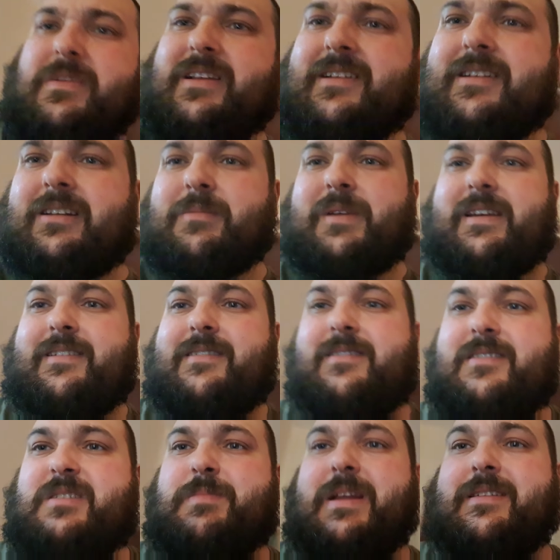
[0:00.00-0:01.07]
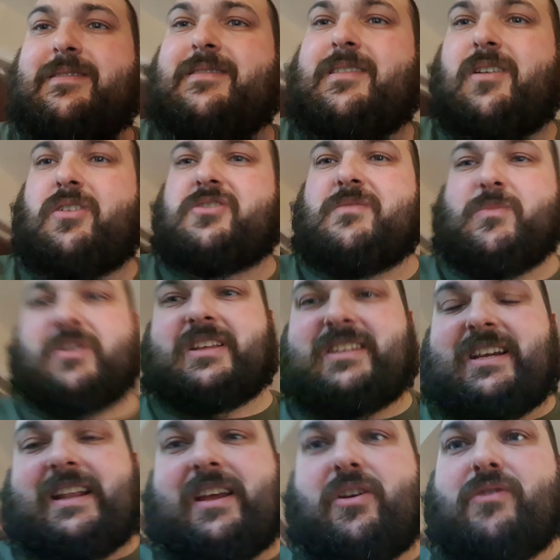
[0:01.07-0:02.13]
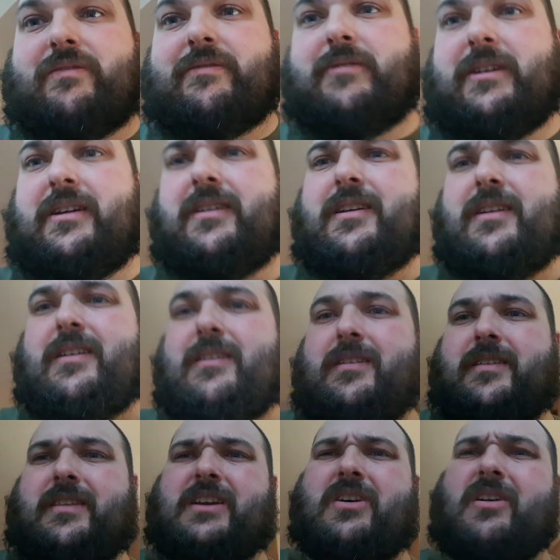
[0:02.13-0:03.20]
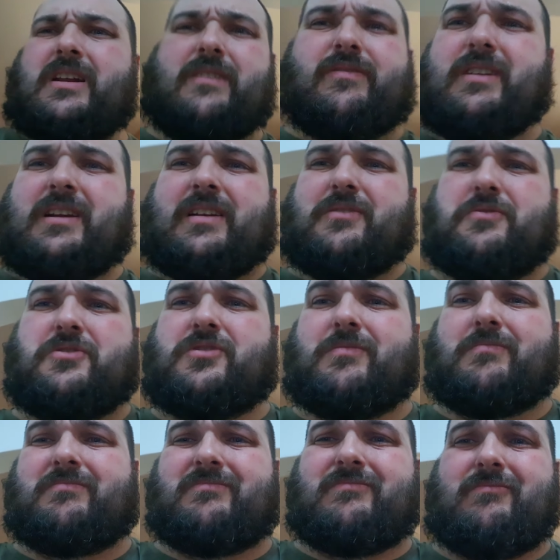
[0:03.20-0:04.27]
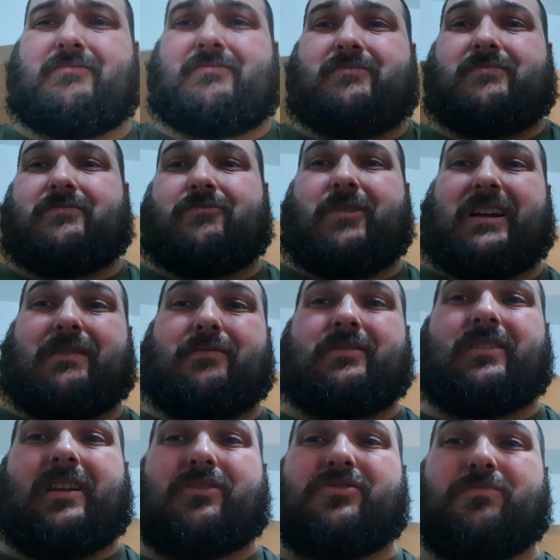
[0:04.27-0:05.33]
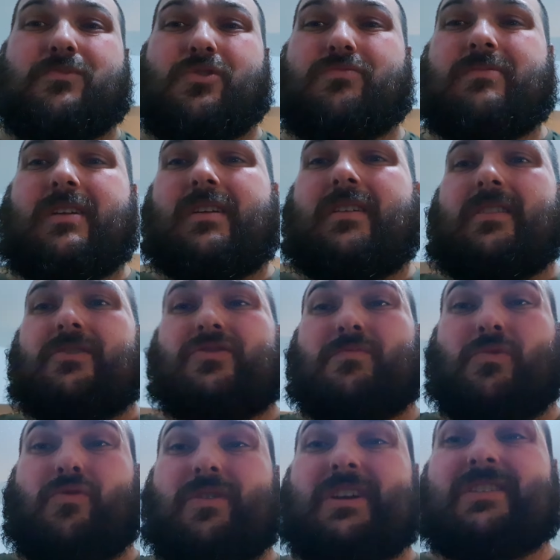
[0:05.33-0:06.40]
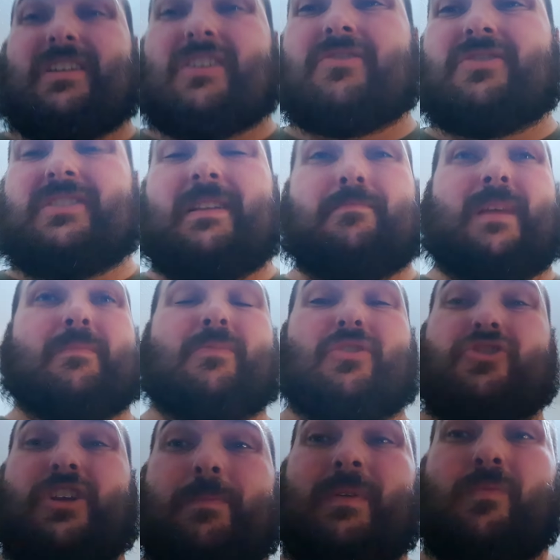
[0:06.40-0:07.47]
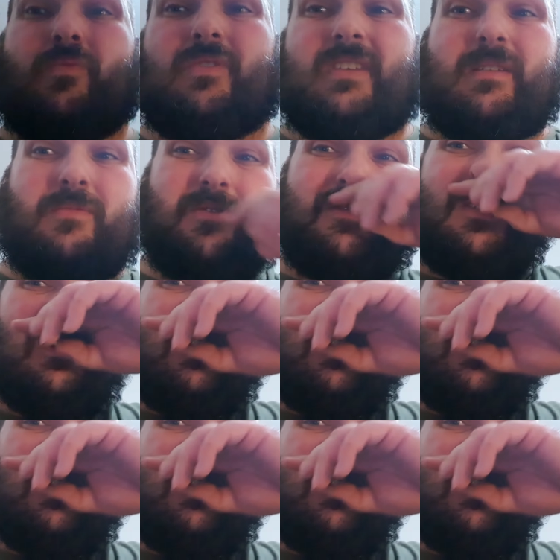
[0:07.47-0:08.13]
a little bit. I spent a lot of money to get it over here, and they can't even include some, you know, some grease. I can understand maybe not shipping with it, but